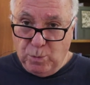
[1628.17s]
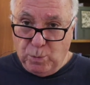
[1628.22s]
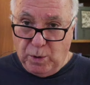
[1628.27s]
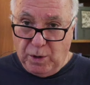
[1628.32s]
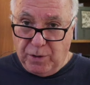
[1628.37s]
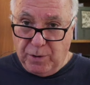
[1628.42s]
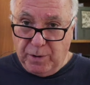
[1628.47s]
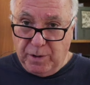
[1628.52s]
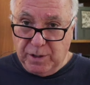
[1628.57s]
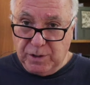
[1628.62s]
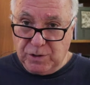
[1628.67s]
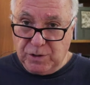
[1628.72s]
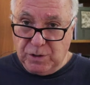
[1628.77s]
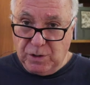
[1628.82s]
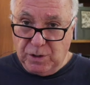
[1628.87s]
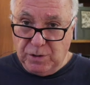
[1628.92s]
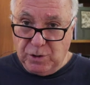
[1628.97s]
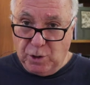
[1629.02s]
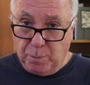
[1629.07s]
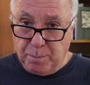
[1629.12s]
whether
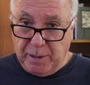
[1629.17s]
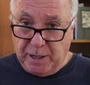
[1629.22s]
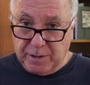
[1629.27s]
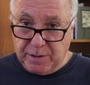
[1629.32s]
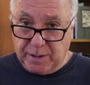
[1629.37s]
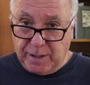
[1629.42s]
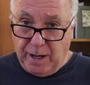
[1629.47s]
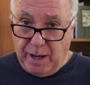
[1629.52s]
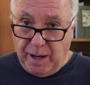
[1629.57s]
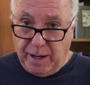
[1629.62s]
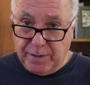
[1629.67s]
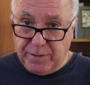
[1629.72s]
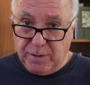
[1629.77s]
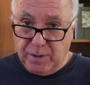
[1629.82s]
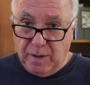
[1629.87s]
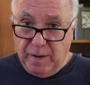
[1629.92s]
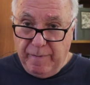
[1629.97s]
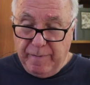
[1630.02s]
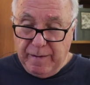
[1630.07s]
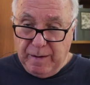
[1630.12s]
it's in your pet
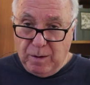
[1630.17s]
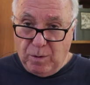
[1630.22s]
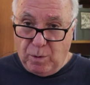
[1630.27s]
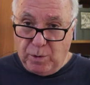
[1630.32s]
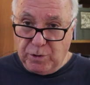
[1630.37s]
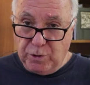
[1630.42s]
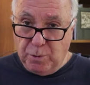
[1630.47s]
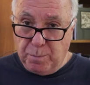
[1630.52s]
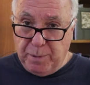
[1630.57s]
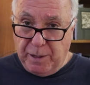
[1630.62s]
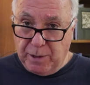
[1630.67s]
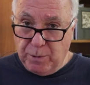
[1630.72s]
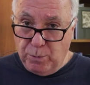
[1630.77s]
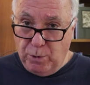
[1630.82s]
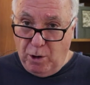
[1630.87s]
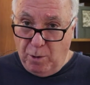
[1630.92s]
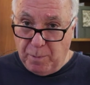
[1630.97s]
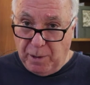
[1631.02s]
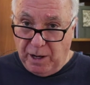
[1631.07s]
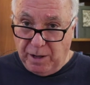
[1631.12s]
cat or your pet
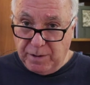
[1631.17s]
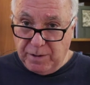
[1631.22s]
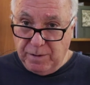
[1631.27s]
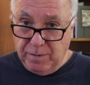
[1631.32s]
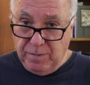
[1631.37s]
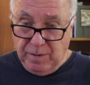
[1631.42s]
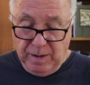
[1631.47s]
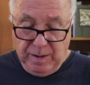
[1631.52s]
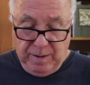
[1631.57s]
robot?